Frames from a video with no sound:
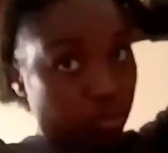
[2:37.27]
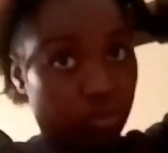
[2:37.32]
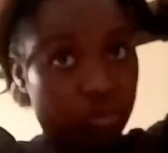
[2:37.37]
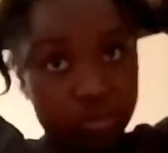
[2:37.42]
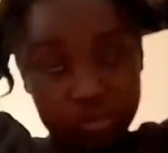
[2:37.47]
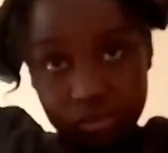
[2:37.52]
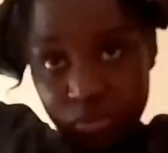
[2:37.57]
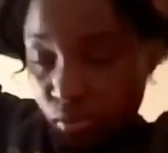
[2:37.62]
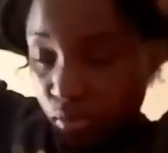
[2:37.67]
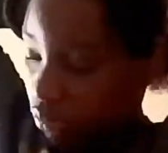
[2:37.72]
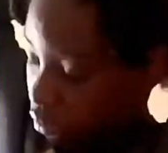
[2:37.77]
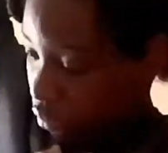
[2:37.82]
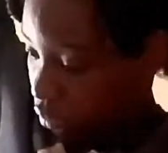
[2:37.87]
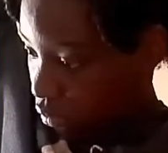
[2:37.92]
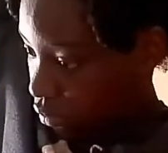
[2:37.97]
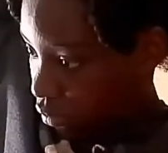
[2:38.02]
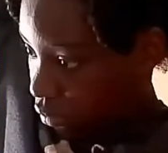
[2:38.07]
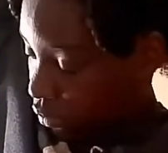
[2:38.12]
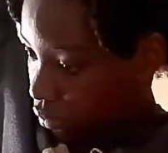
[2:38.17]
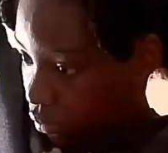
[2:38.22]
I just
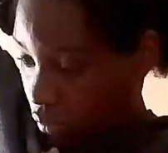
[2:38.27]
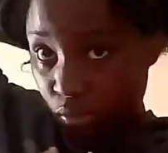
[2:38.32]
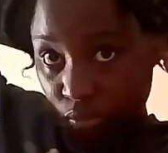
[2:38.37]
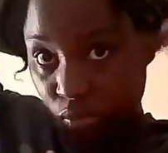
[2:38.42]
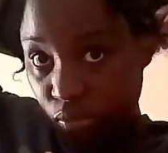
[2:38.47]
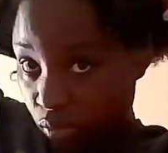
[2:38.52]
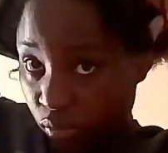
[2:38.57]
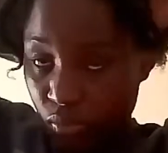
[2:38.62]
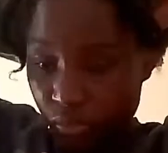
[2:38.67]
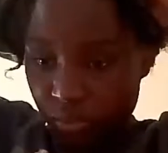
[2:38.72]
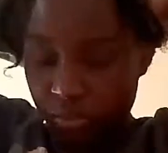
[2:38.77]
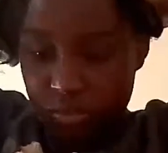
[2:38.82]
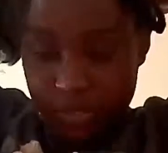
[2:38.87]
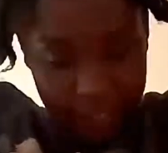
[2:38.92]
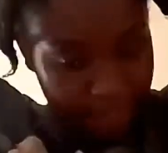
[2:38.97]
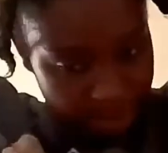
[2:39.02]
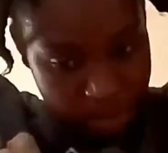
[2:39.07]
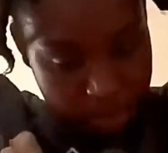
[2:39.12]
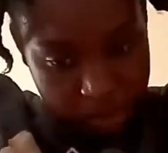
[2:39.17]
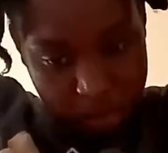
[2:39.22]
couldn't do that because
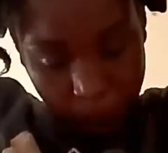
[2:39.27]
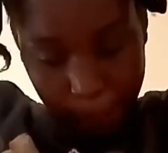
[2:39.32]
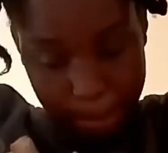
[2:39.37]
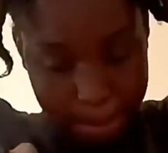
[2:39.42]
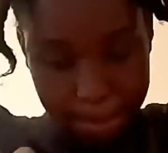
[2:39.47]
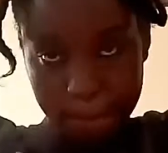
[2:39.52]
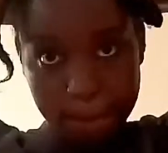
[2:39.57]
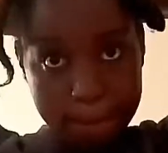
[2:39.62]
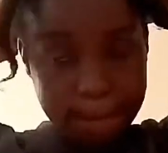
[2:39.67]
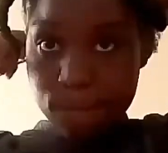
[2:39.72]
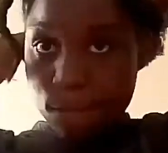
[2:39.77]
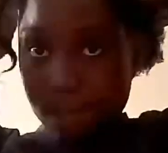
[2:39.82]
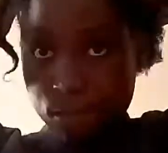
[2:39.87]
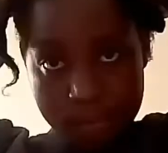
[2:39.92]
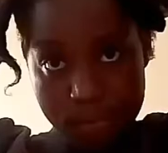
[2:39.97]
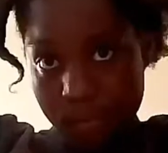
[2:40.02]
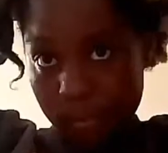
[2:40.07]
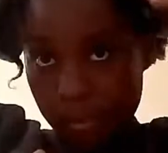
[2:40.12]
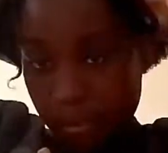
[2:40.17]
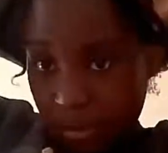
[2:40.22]

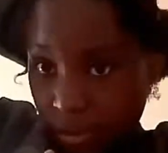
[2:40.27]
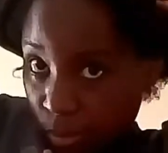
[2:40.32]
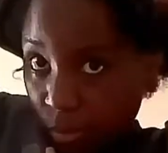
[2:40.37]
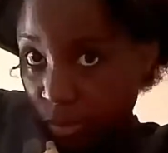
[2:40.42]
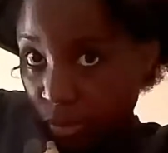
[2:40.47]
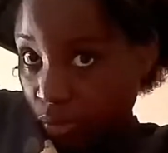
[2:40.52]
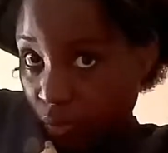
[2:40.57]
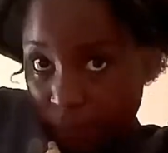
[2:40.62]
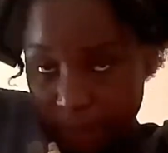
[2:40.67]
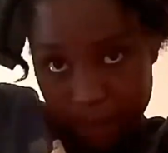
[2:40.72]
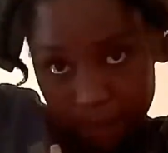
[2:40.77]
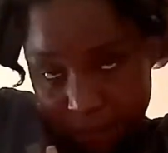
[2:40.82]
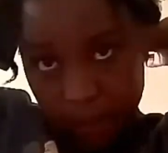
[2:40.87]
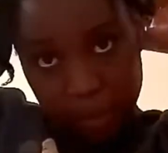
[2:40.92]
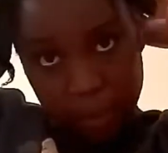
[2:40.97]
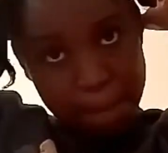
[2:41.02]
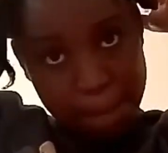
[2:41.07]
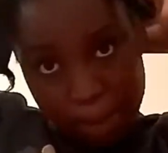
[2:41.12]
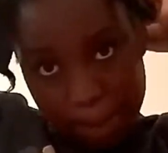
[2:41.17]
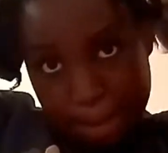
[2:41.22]
I don't know, I just wanted
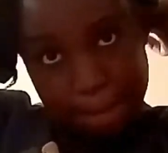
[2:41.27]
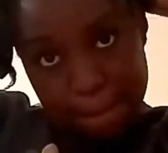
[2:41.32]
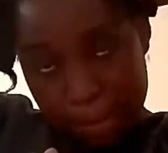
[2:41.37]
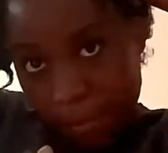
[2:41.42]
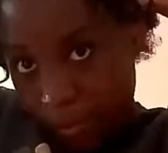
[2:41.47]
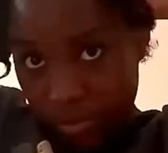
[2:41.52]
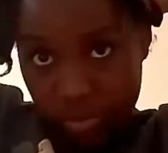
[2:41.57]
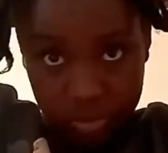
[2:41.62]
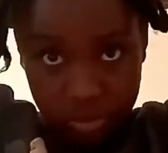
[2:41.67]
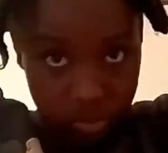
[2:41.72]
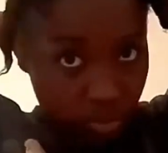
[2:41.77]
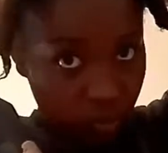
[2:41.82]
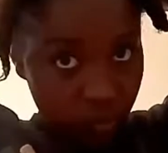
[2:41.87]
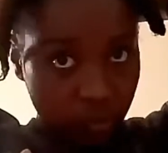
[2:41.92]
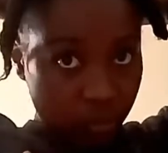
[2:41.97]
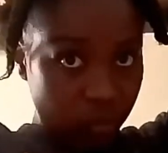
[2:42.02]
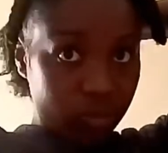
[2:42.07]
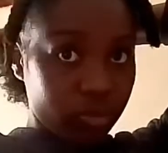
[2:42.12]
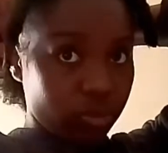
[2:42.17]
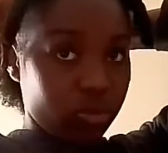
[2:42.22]
everything coming
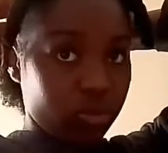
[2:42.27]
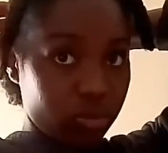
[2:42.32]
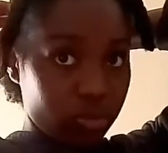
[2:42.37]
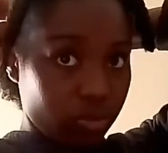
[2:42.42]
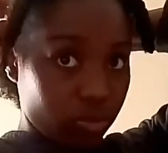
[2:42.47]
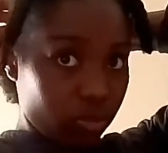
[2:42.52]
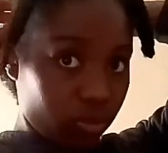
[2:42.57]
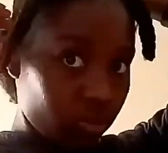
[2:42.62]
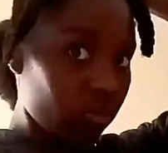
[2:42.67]
in one,